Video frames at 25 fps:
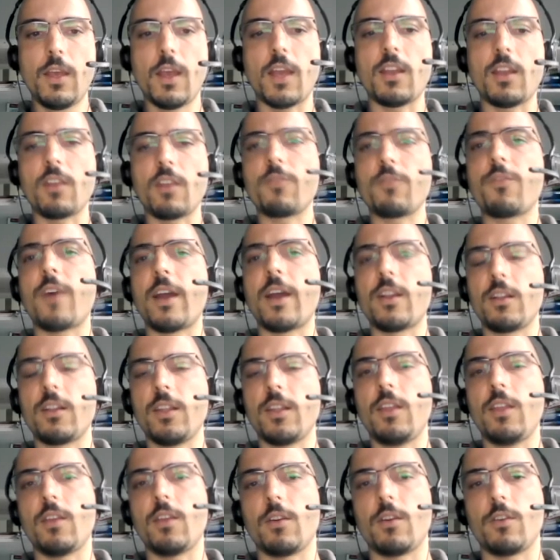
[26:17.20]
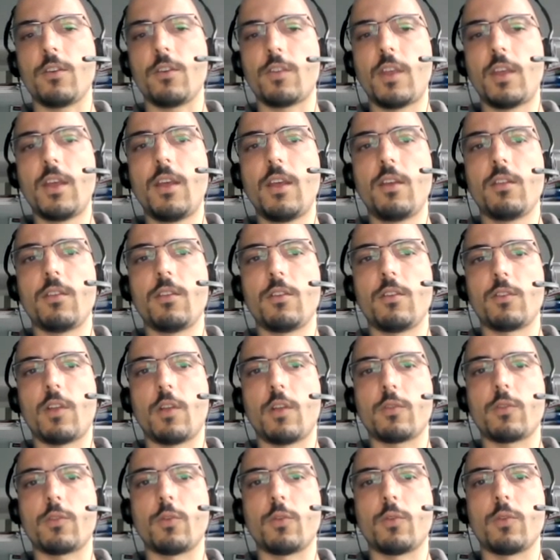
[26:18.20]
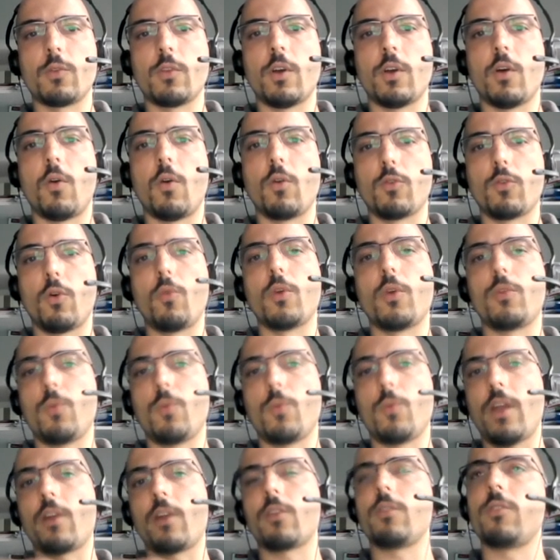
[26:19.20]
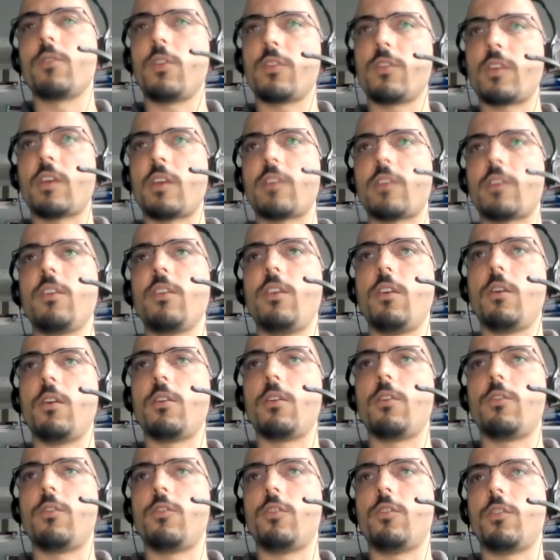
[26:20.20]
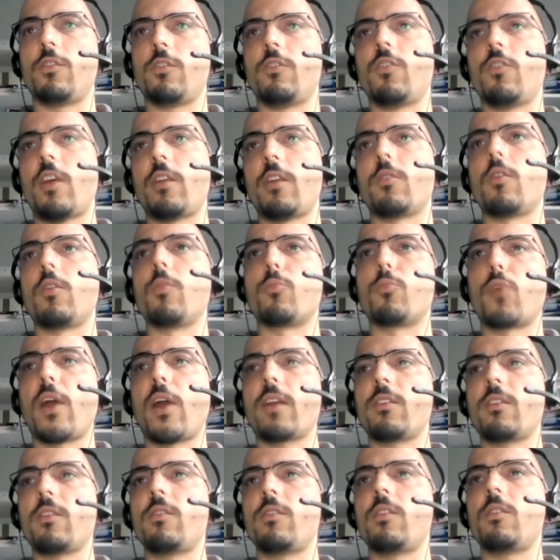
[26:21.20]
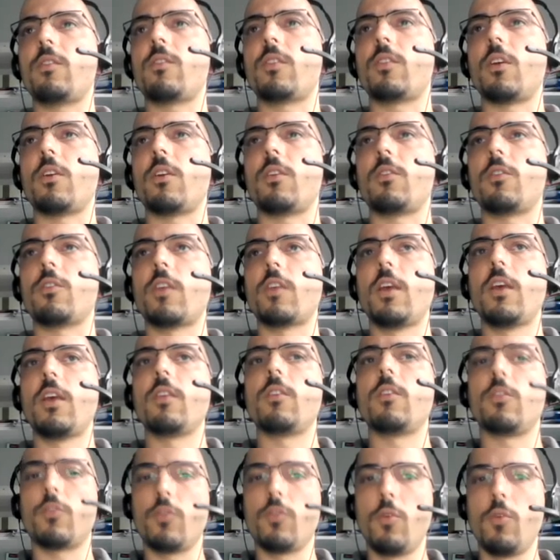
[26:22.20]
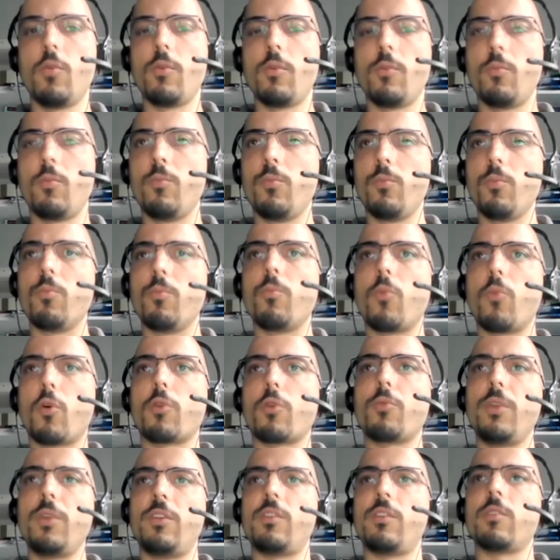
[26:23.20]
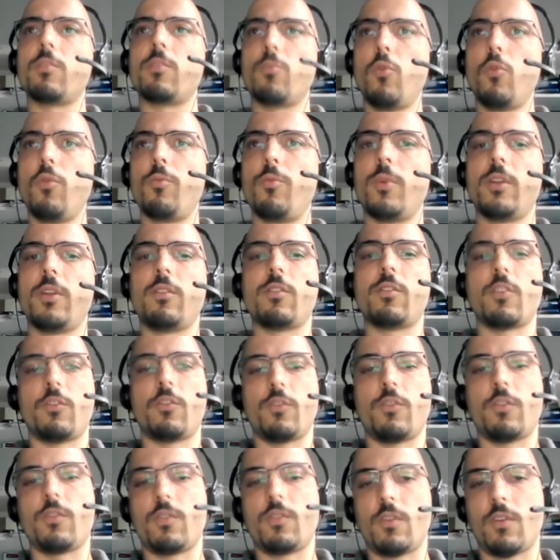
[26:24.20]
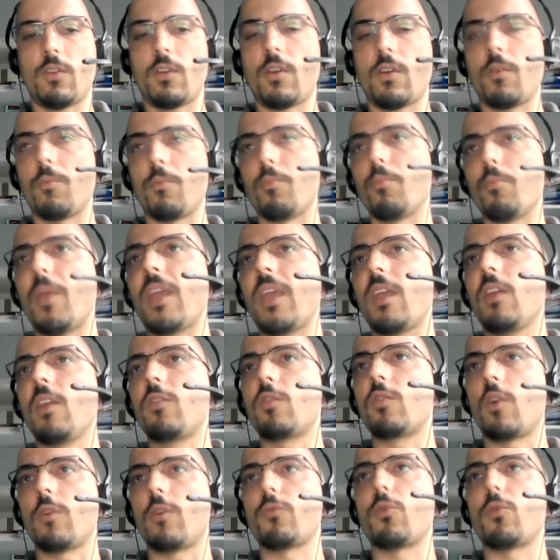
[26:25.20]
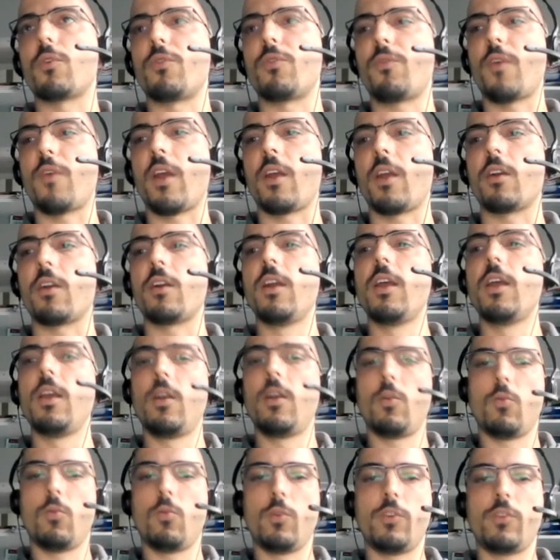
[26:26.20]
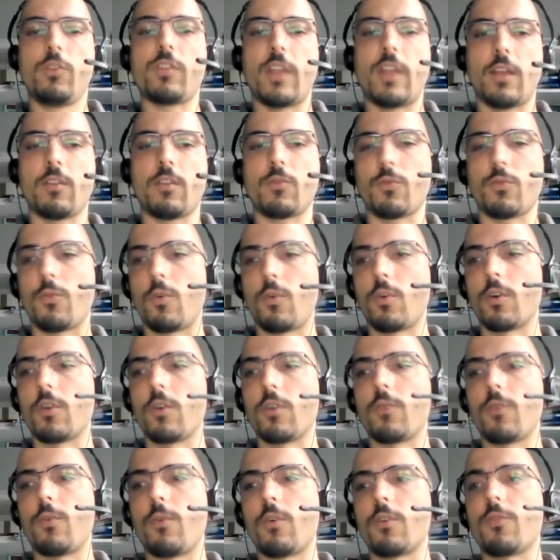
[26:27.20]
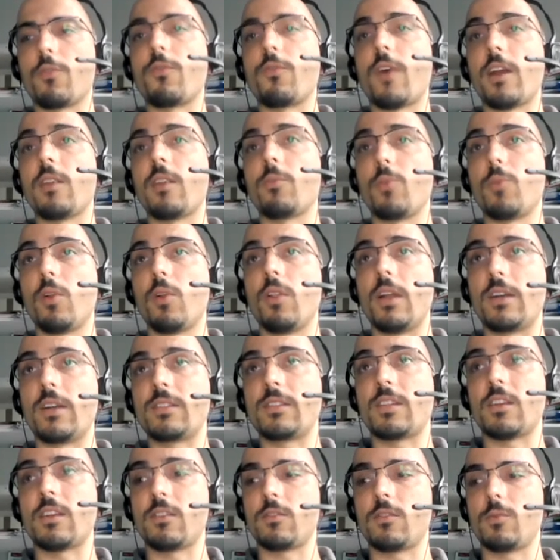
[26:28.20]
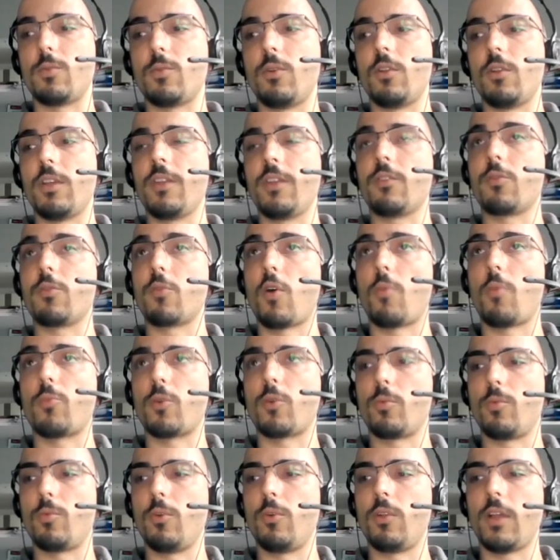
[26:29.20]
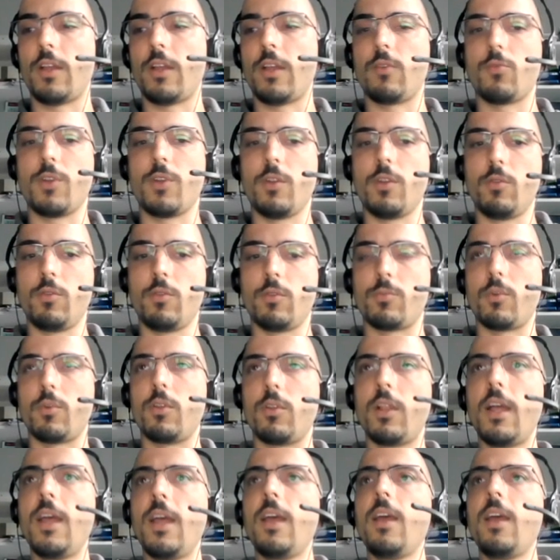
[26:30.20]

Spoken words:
And then finally, there's also, although what we are discussing here is just general practices, there's new, more recent movements such as making software fair, which stands for findable, accessible, interoperable, and reusable,